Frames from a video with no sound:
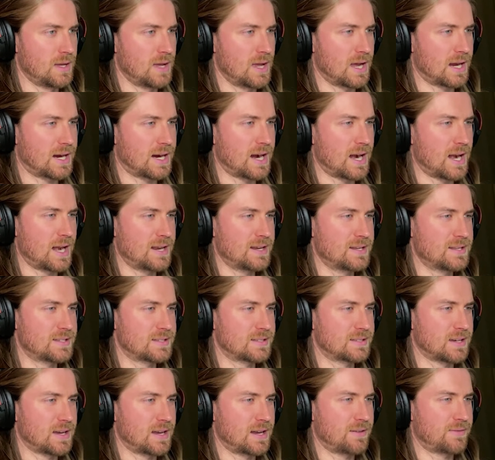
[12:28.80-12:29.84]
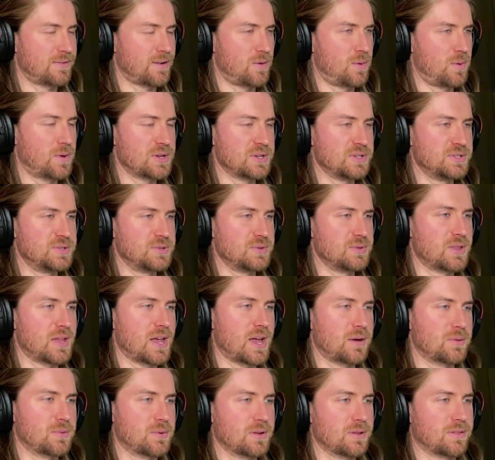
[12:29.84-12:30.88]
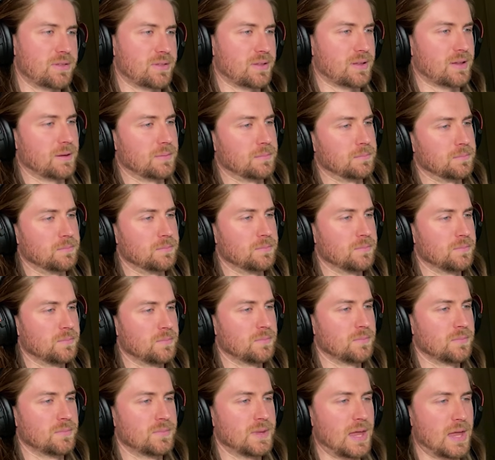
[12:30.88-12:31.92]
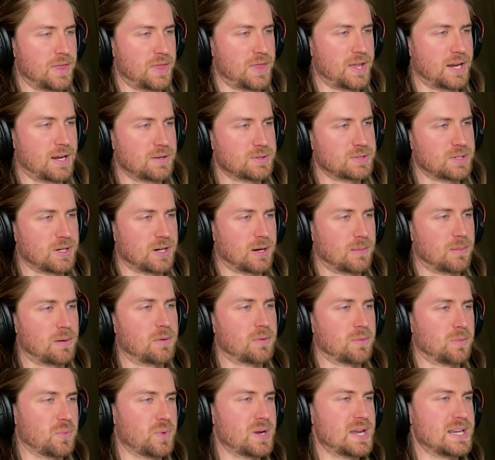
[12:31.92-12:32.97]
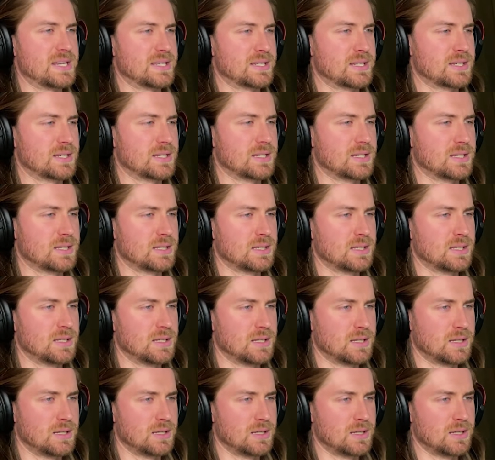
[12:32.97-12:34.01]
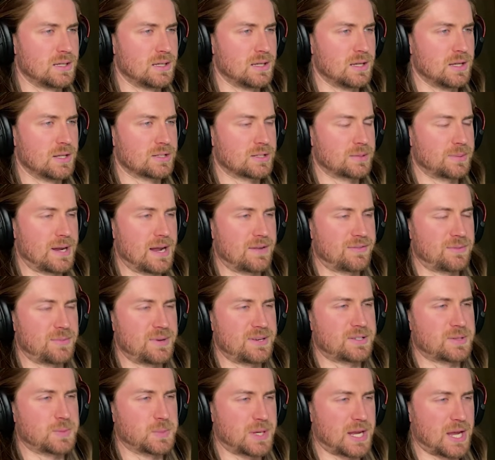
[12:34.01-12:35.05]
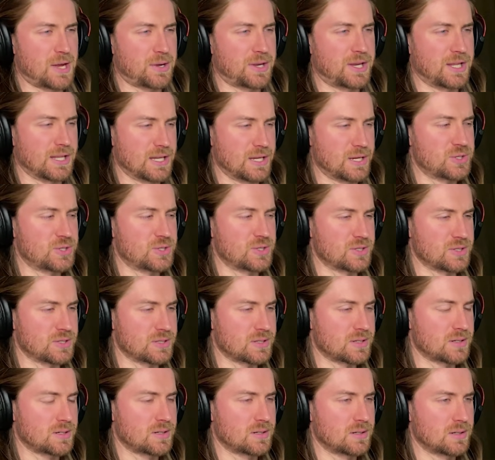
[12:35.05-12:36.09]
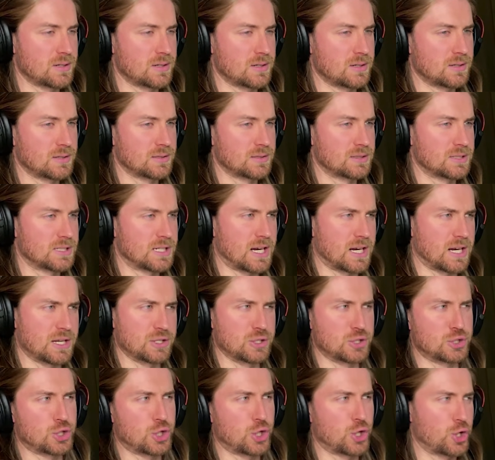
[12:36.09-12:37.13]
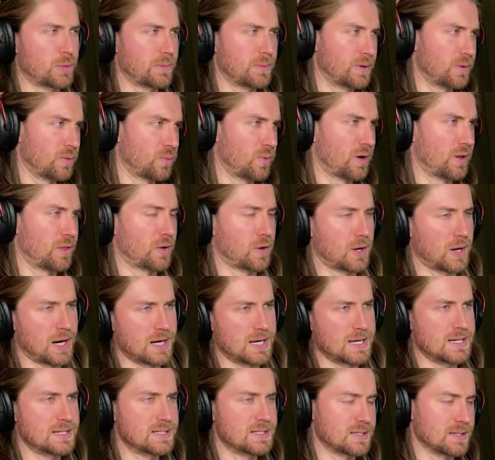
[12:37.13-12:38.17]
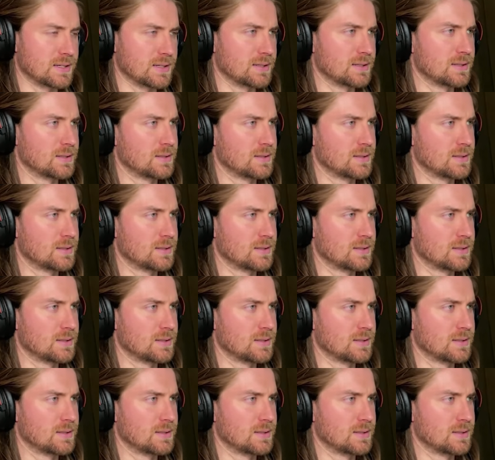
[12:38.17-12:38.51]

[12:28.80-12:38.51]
I kind of need to decide if I want to do that with a thing I was talking about with wheat. So I'm going to have to make some calculations to kind of determine whether I need to...